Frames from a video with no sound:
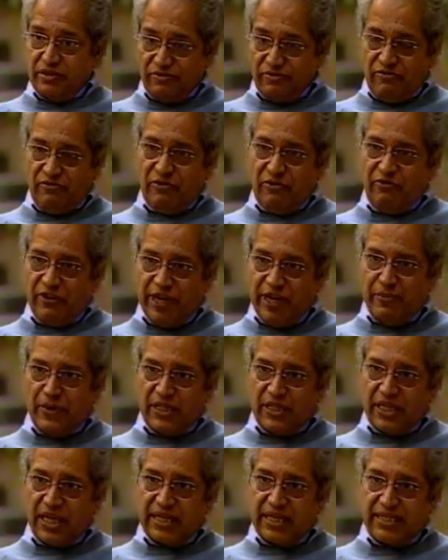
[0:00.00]
very much our
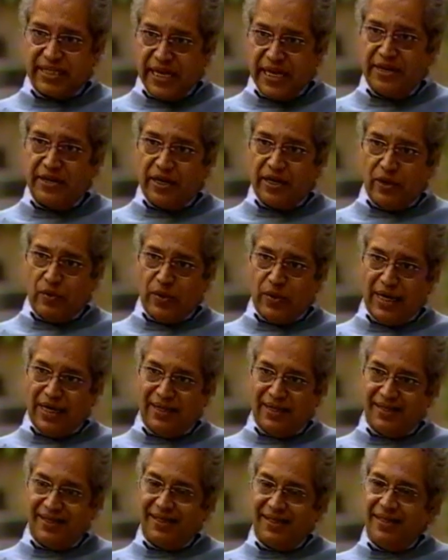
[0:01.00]
central one,
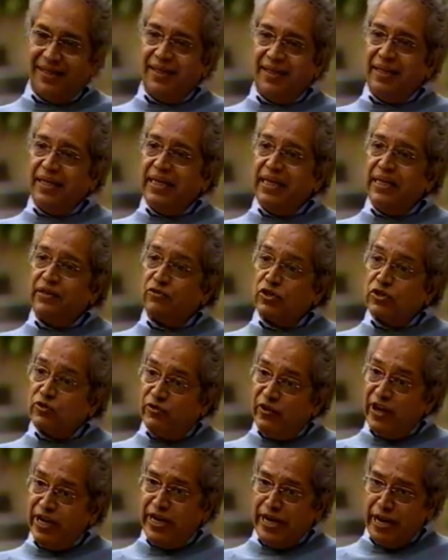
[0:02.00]
it was
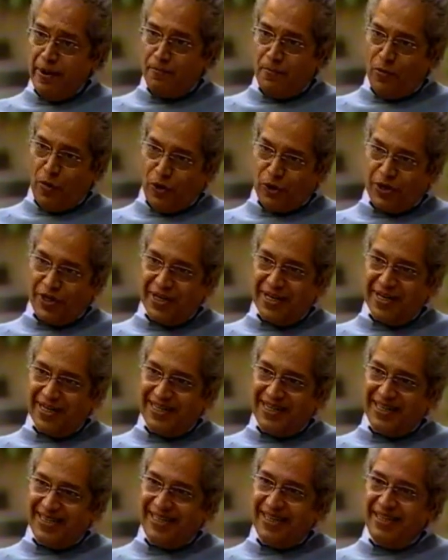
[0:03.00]
very important
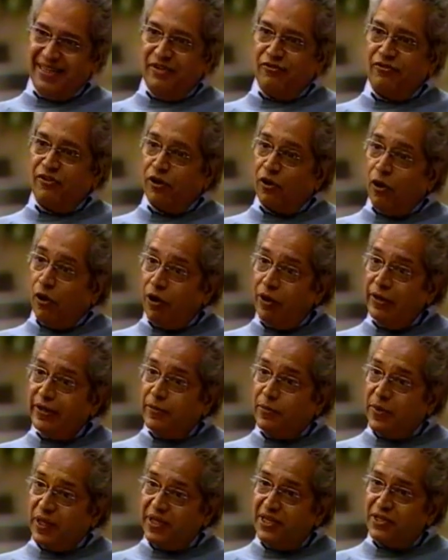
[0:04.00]
for all the
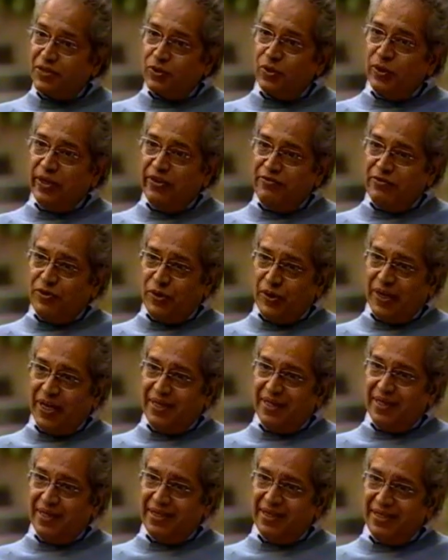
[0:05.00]
brothers to live
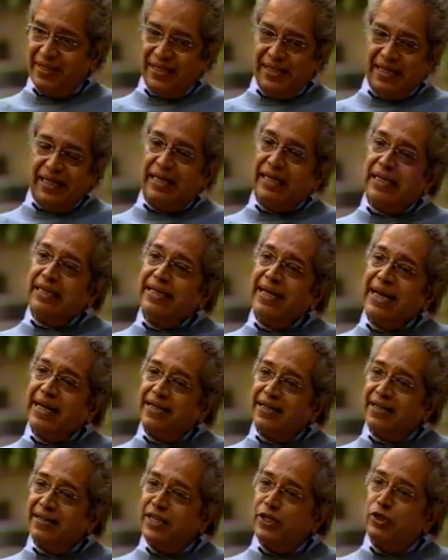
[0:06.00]
together, that they
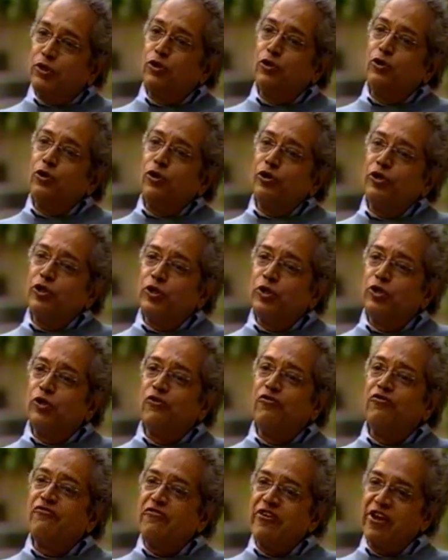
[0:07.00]
should not show
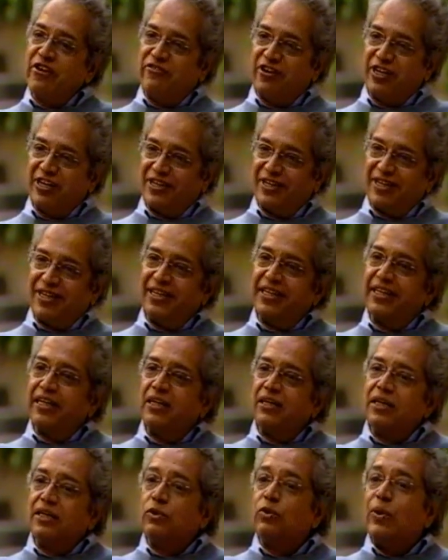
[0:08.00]
favor
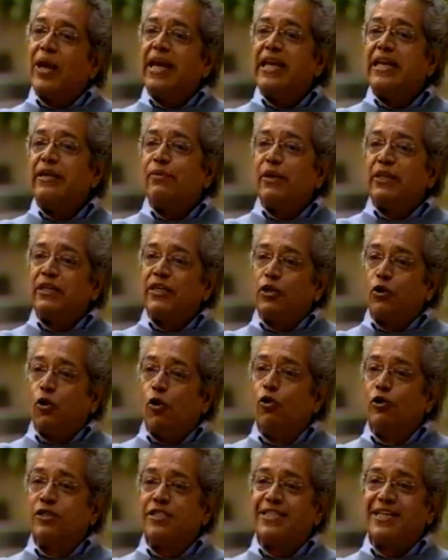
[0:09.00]
to anyone, their own
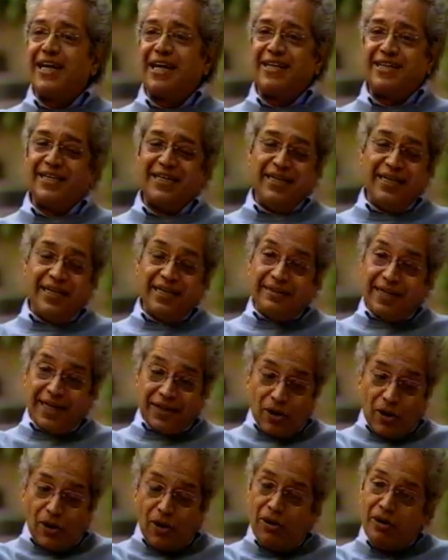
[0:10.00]
son, that
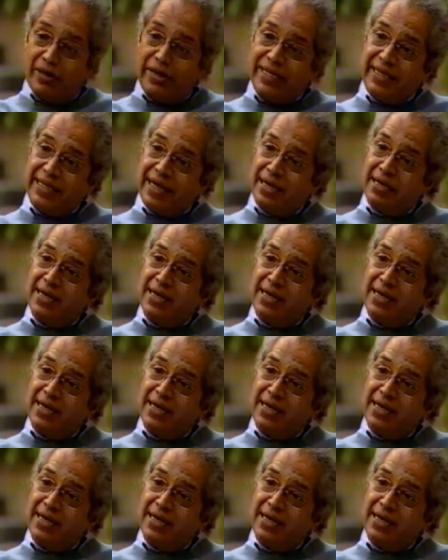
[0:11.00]
all the younger